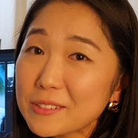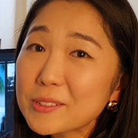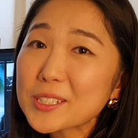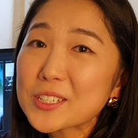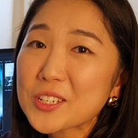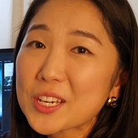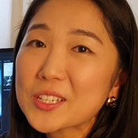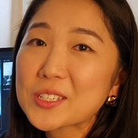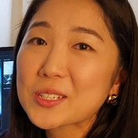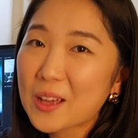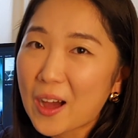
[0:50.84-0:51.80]
really change
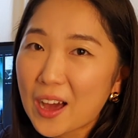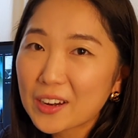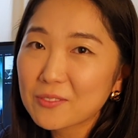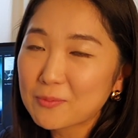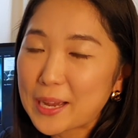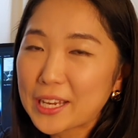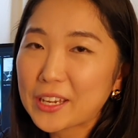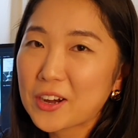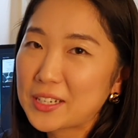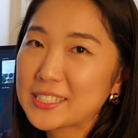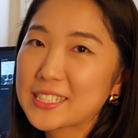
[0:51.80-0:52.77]
a lot of my
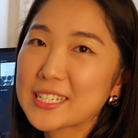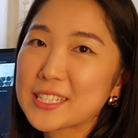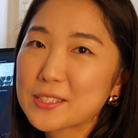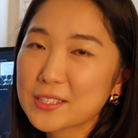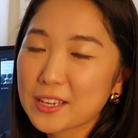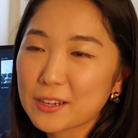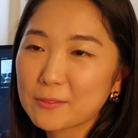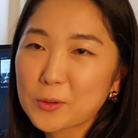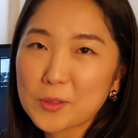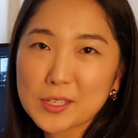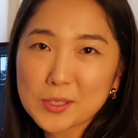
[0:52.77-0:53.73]
contents
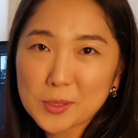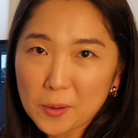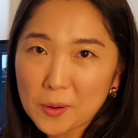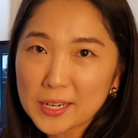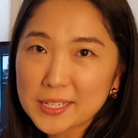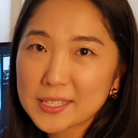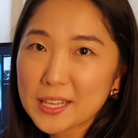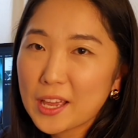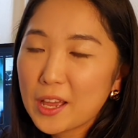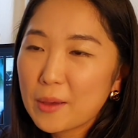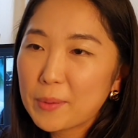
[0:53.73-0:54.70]
for this course
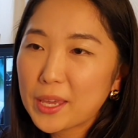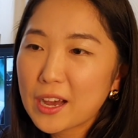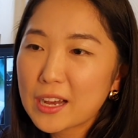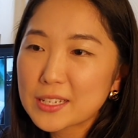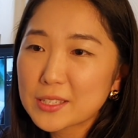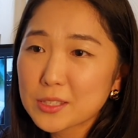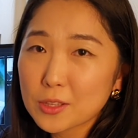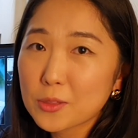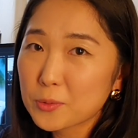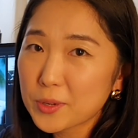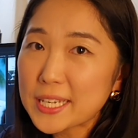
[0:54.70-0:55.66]
because the
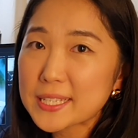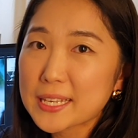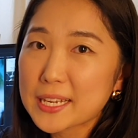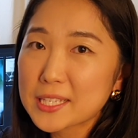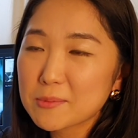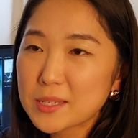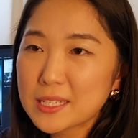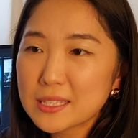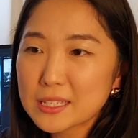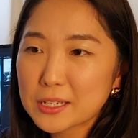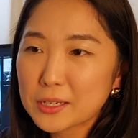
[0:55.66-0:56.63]
3
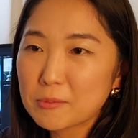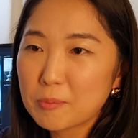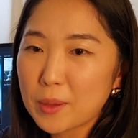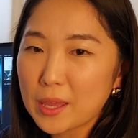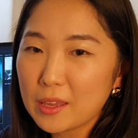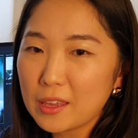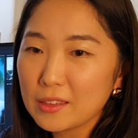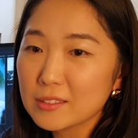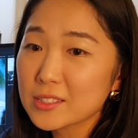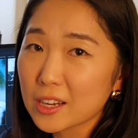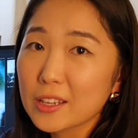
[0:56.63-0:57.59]
assessments could
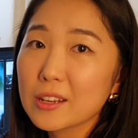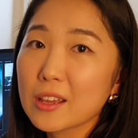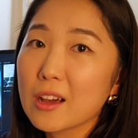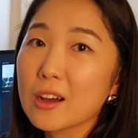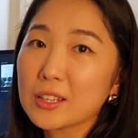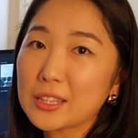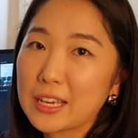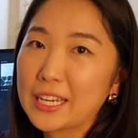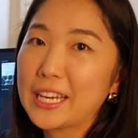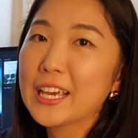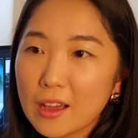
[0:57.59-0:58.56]
be done
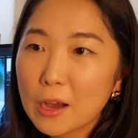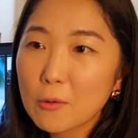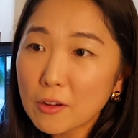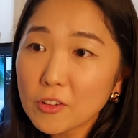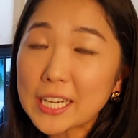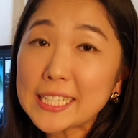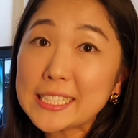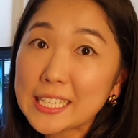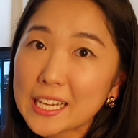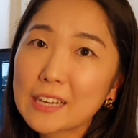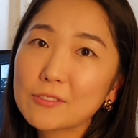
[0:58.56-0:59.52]
online. However, I
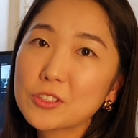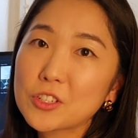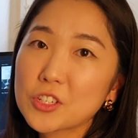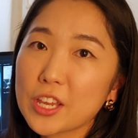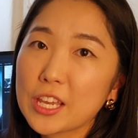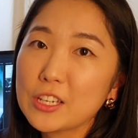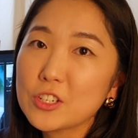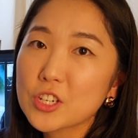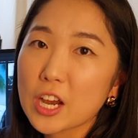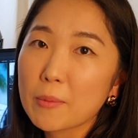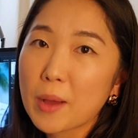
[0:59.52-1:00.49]
did have to
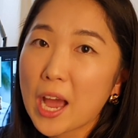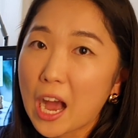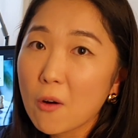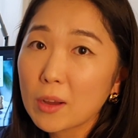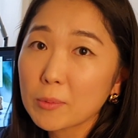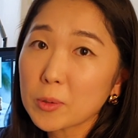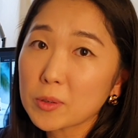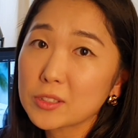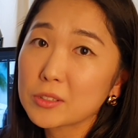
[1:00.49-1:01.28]
change how I'm going to